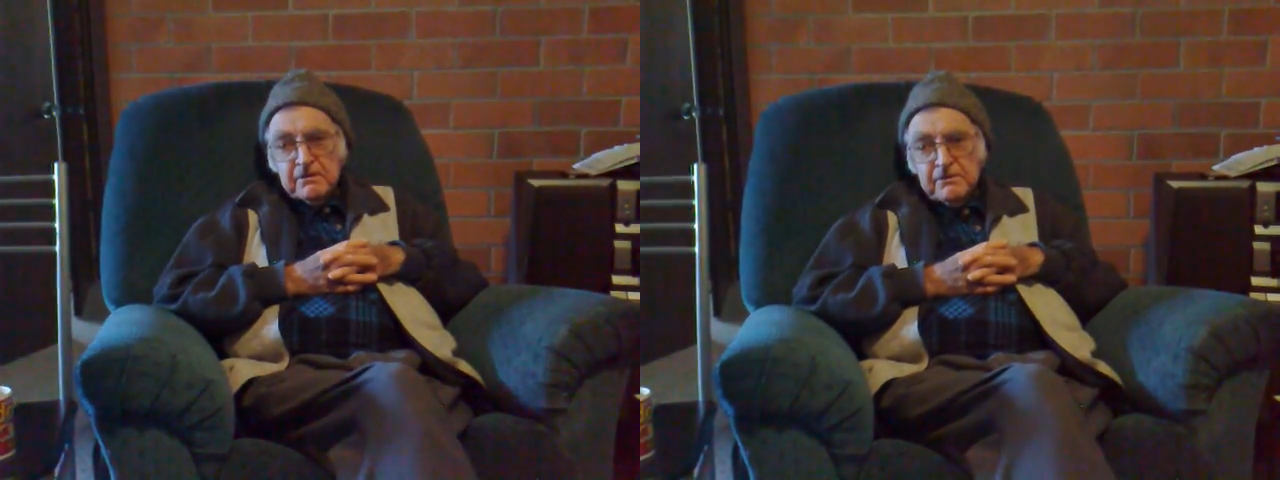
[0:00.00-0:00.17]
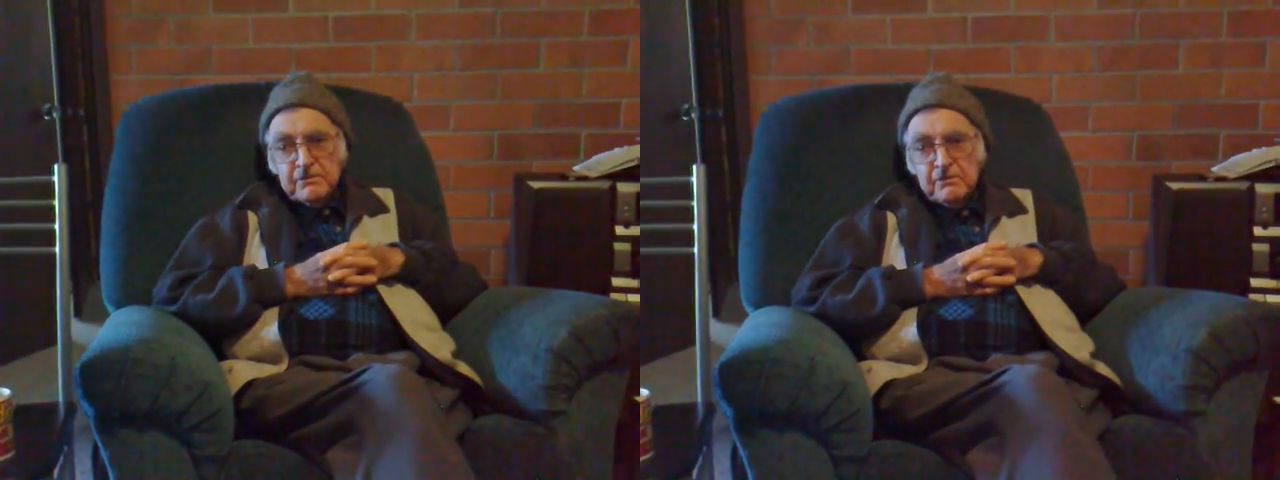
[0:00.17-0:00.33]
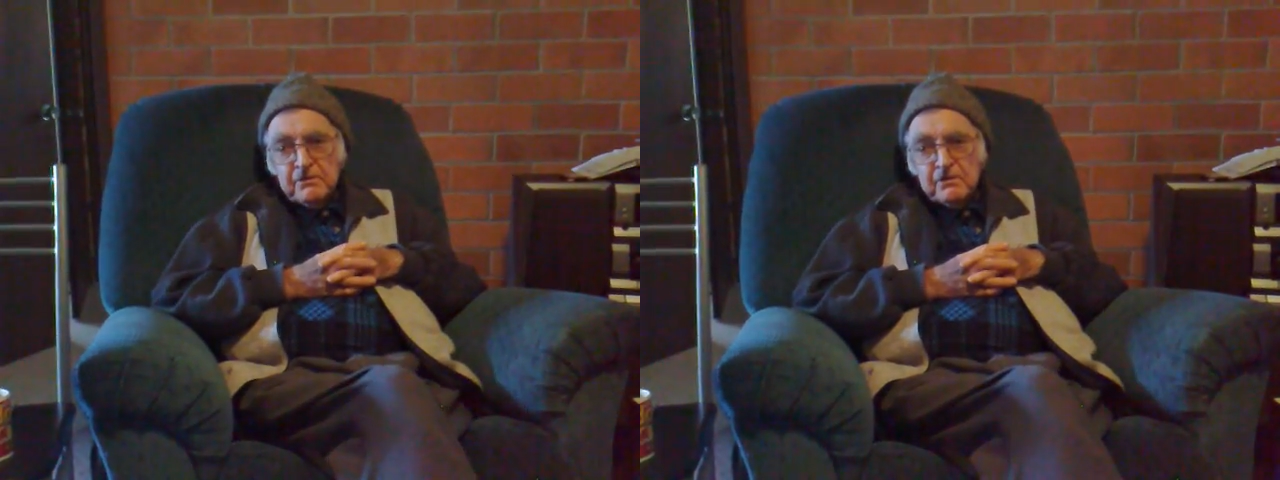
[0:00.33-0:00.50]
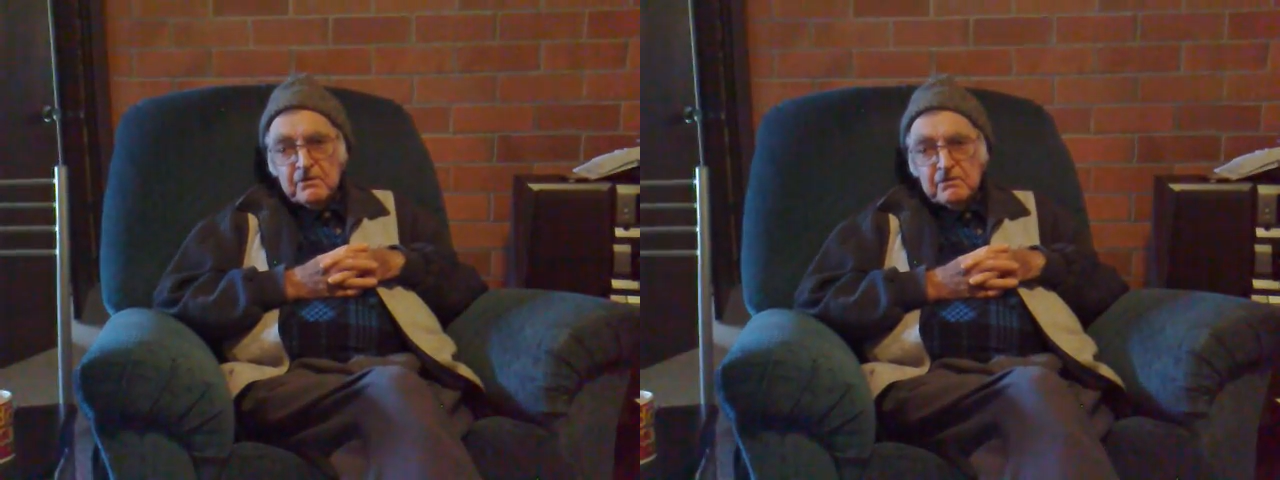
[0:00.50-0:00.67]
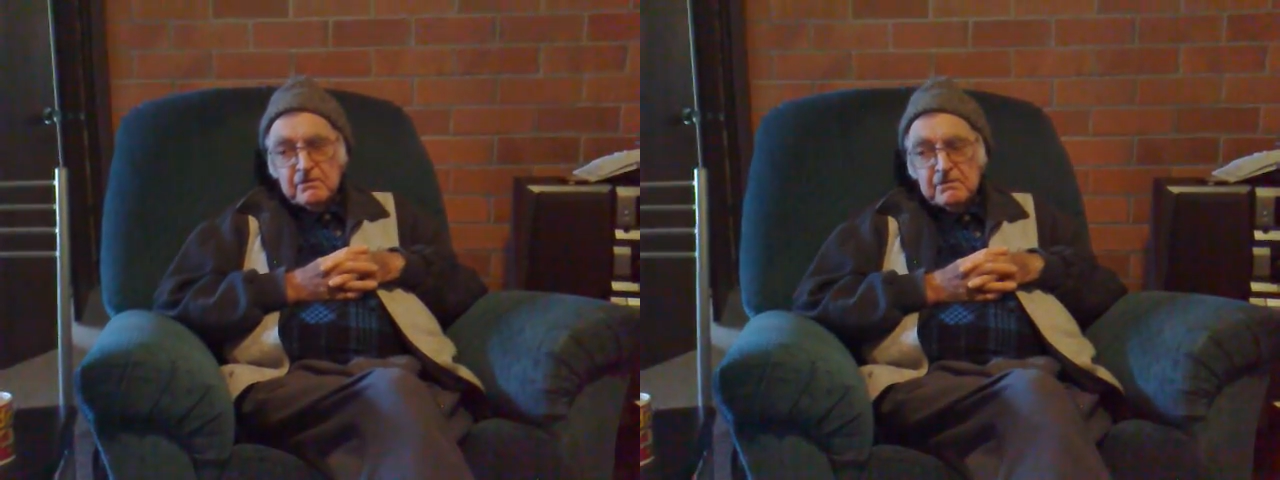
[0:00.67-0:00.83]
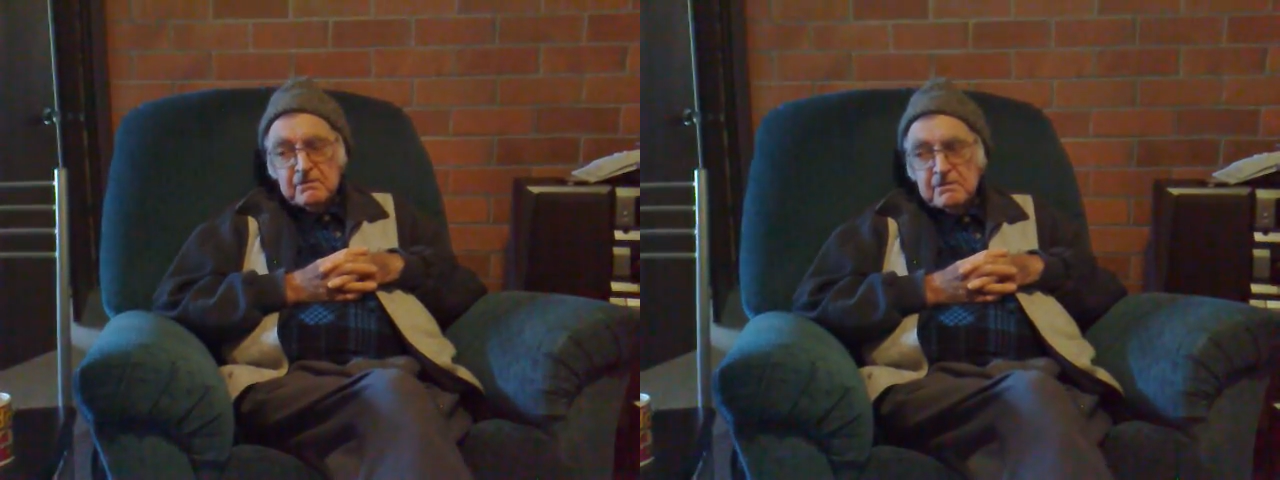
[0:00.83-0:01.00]
on the
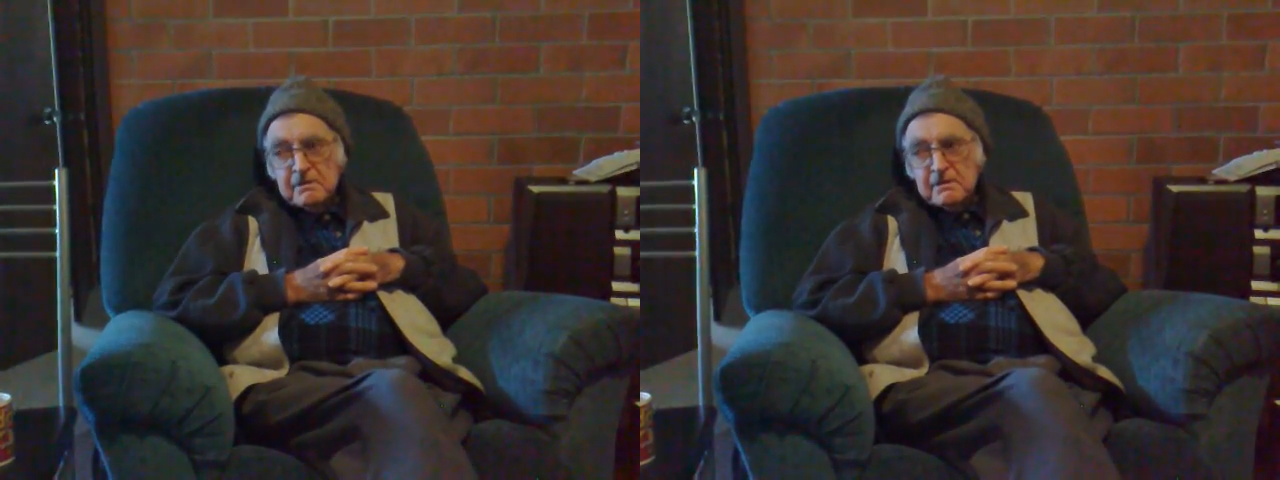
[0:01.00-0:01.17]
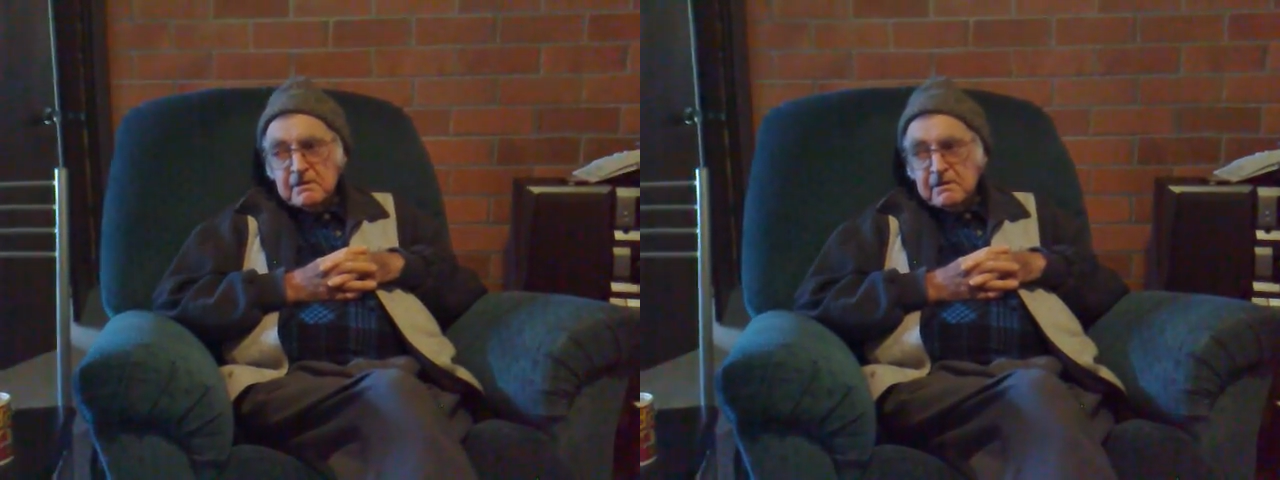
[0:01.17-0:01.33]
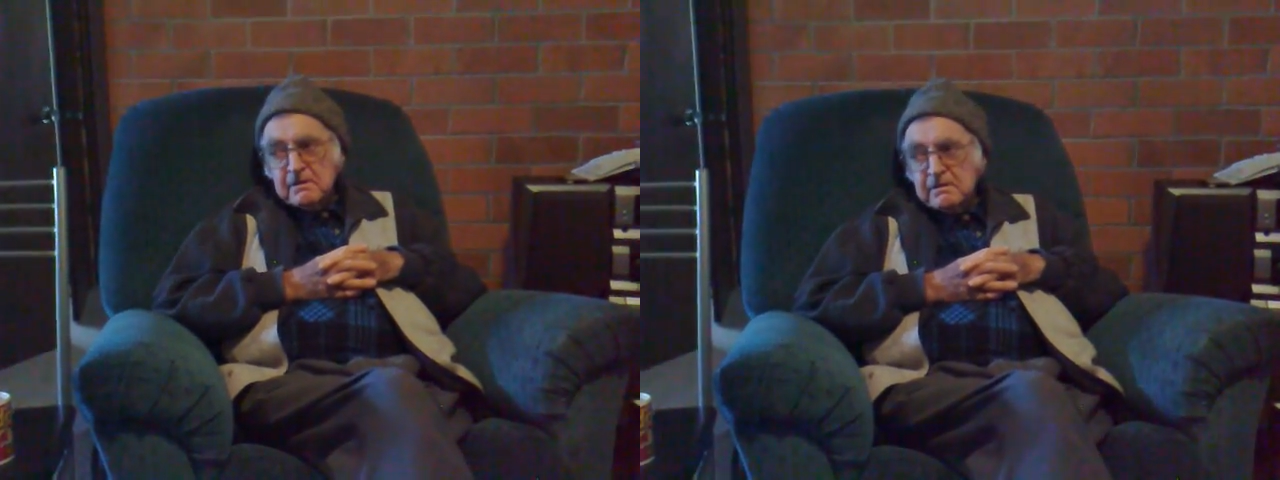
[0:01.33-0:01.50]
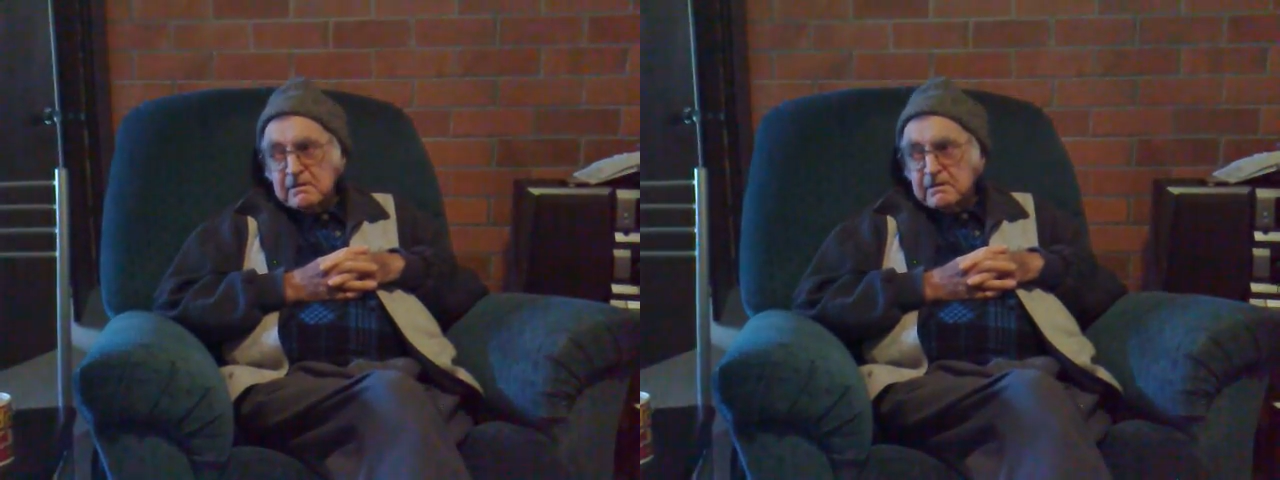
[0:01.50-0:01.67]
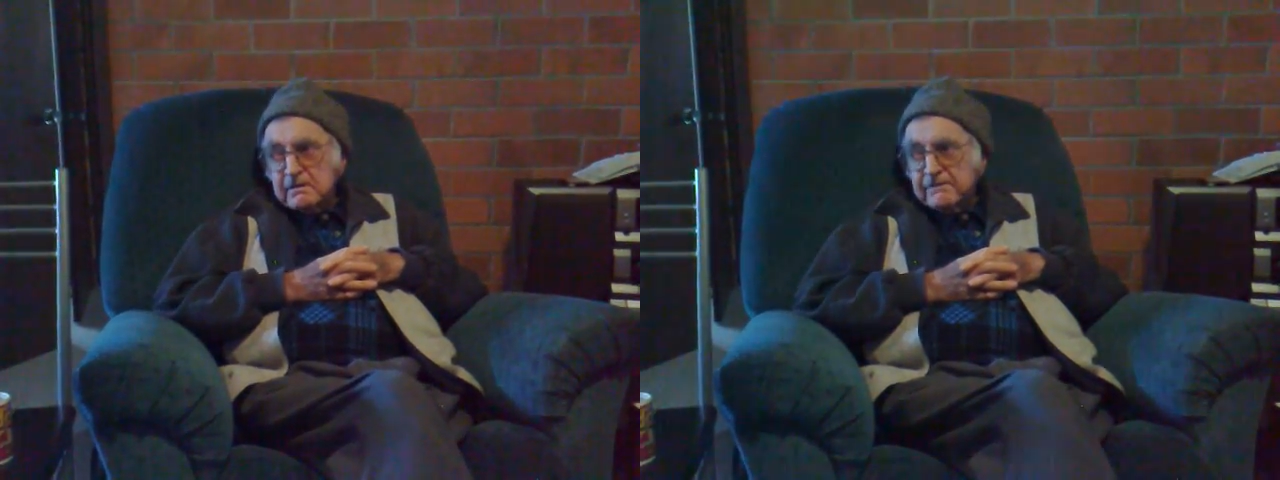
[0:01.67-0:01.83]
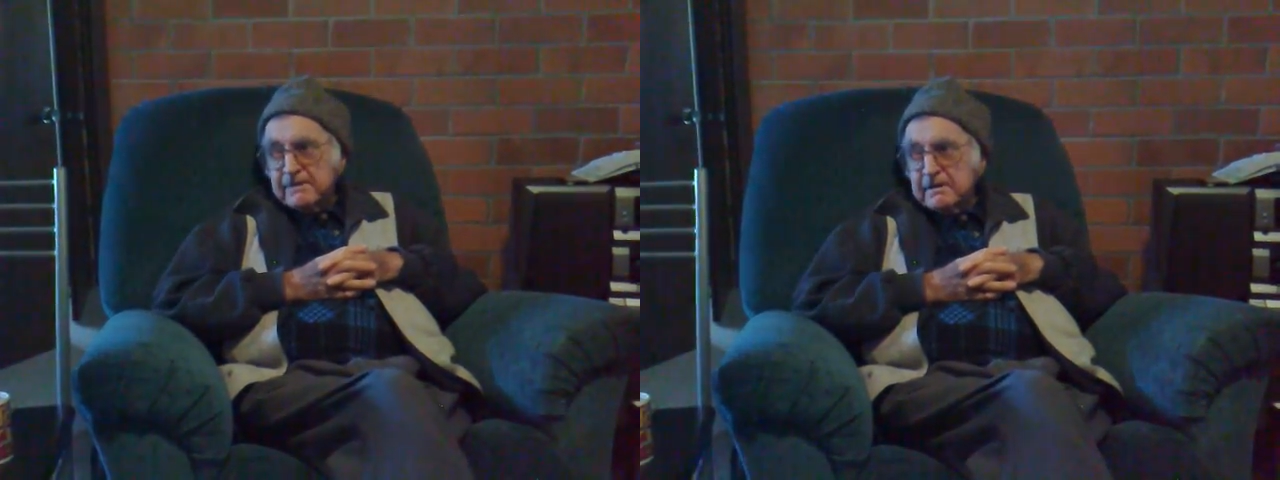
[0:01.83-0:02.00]
door.
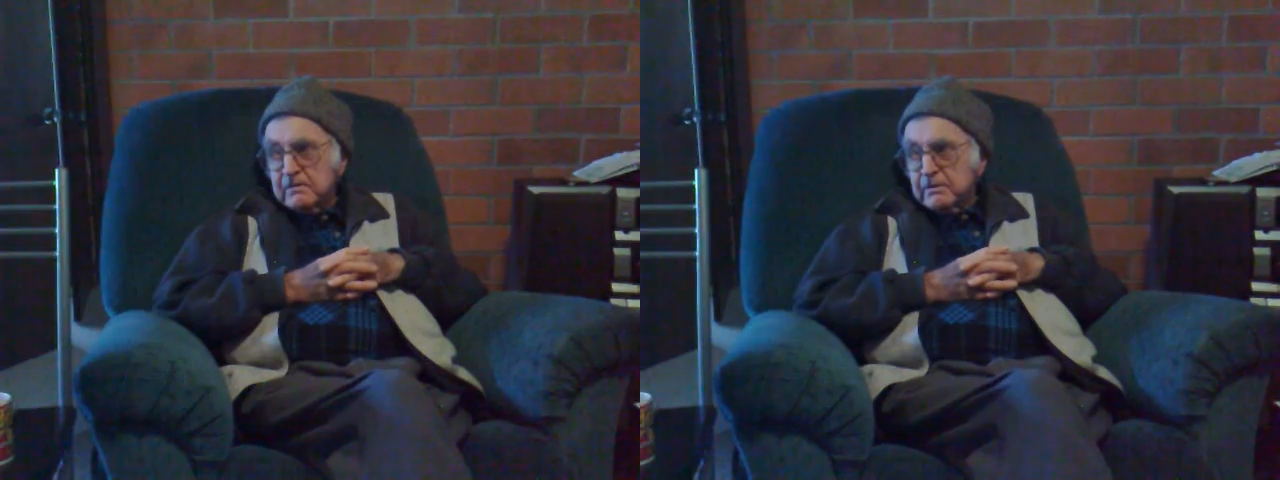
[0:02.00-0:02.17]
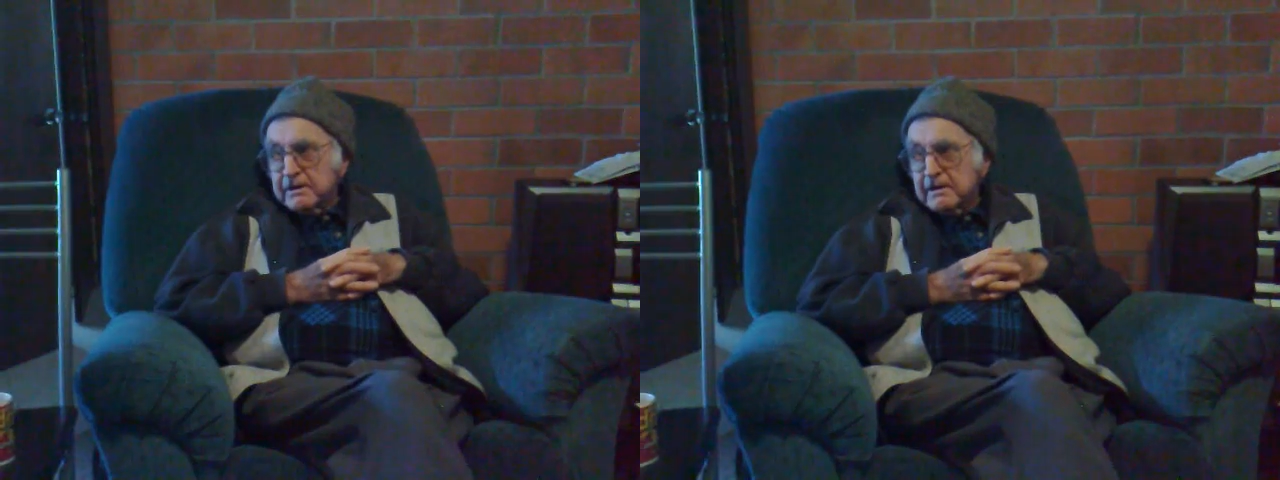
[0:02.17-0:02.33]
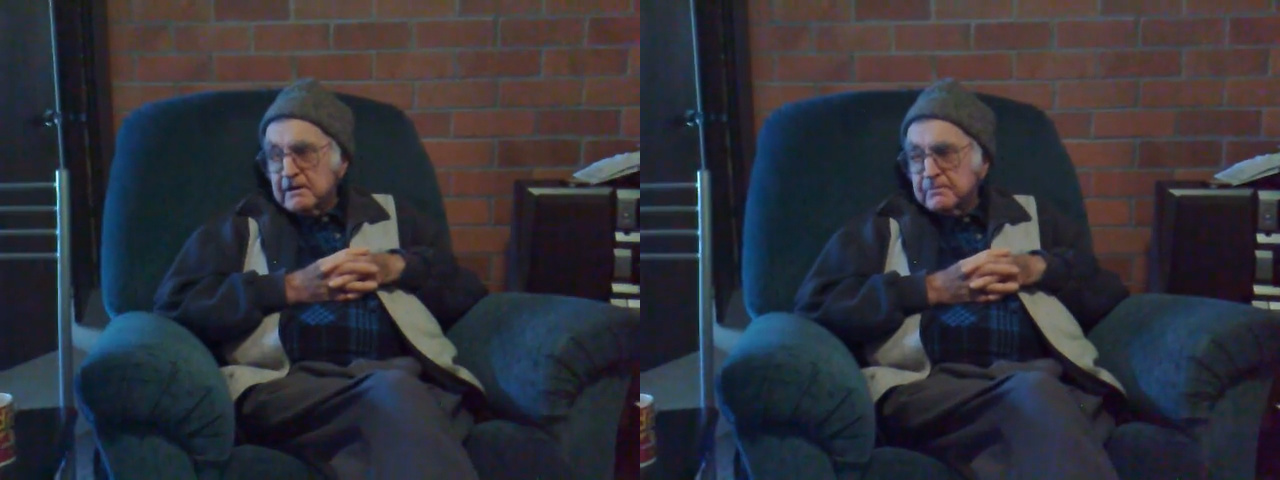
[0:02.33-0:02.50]
If anyone